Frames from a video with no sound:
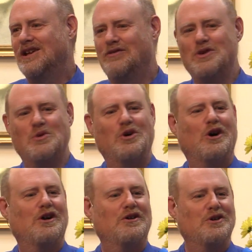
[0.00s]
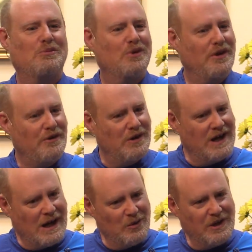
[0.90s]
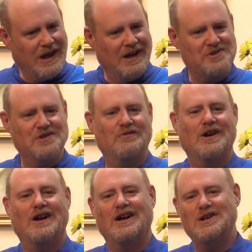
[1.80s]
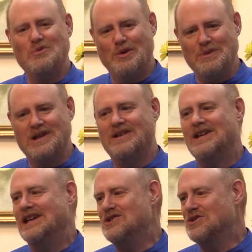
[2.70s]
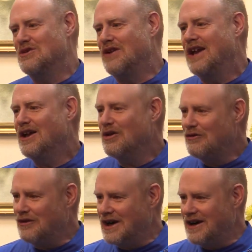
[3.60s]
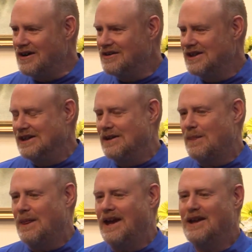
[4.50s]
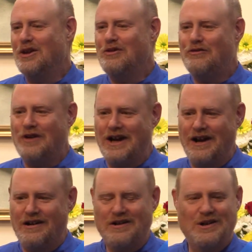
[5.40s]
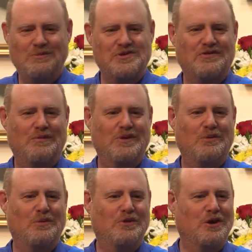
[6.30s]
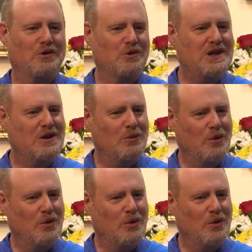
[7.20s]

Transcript: if you call your brother an outcast of God, you will be in danger of hellfire. Hellfire comes from the Greek